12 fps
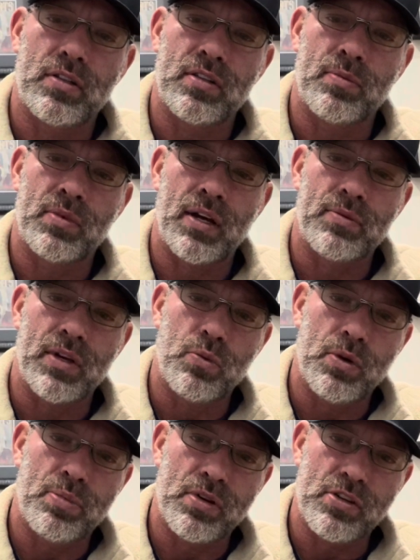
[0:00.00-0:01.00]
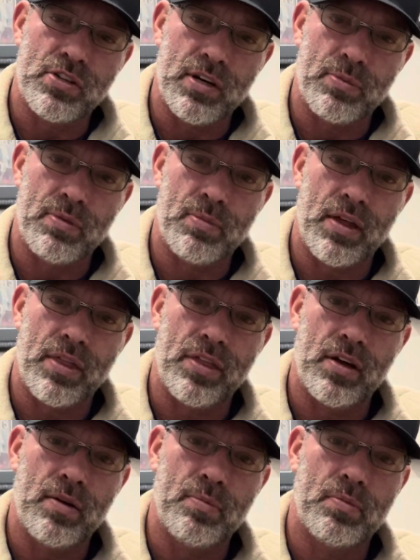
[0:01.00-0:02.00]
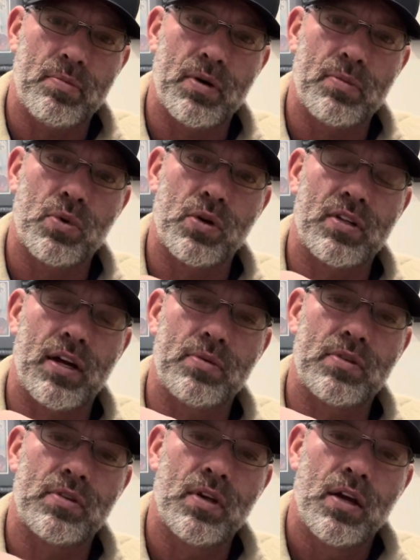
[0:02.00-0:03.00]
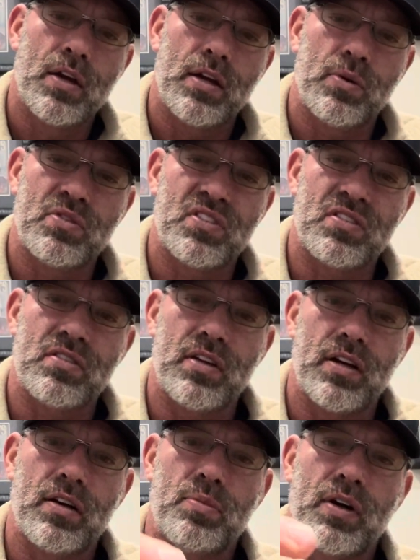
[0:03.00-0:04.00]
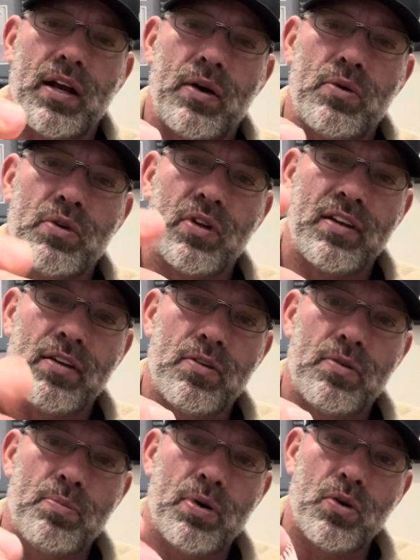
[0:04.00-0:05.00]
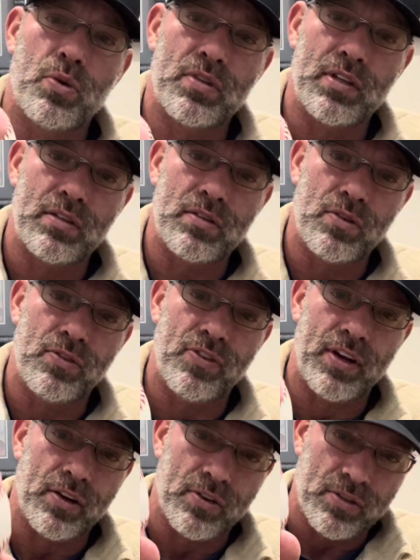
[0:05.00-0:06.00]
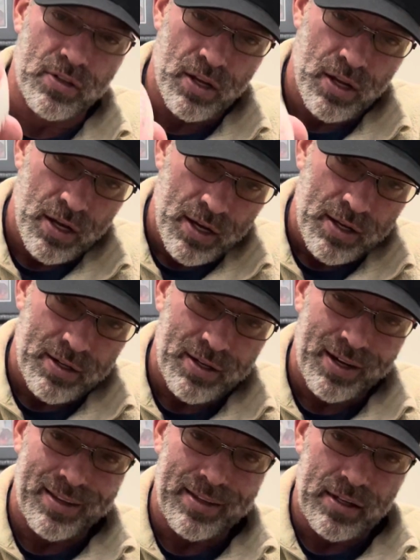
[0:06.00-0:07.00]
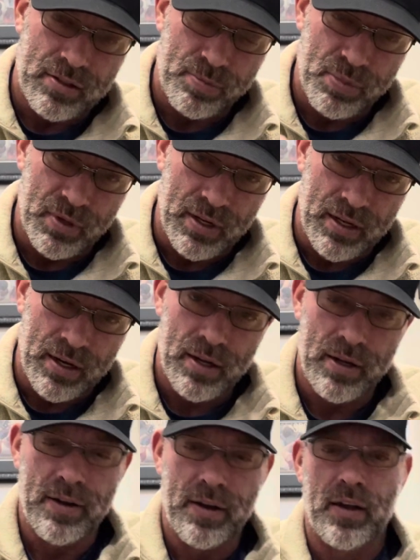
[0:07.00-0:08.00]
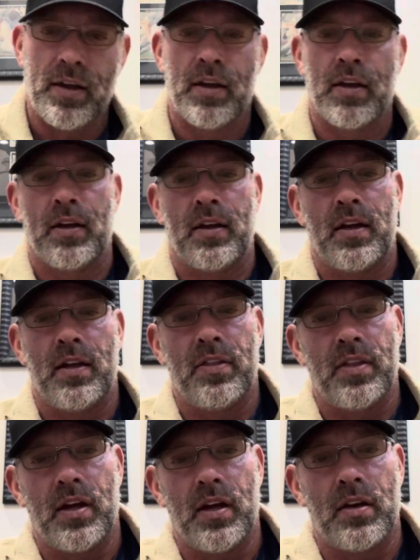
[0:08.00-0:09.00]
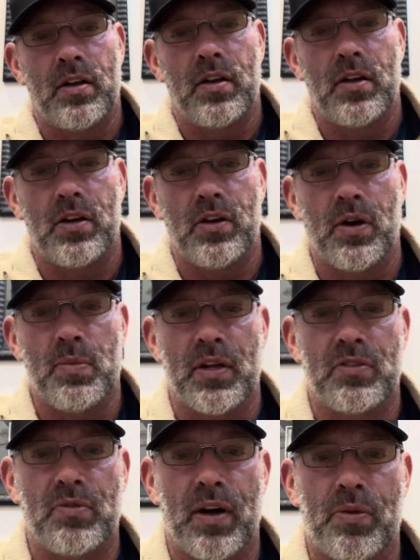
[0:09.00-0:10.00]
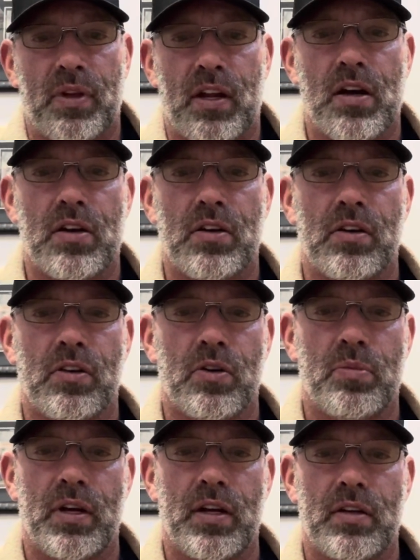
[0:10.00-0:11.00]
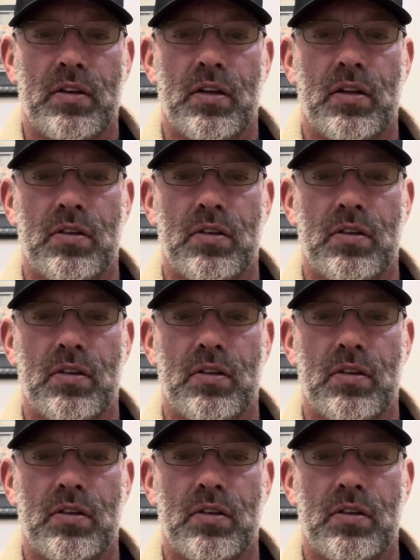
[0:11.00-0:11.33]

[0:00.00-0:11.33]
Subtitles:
And sometimes I would push up with my thumb, but more times it was just there. But I would really pull with these two fingers to get that spin. And then, I messed around with the cutter a little bit.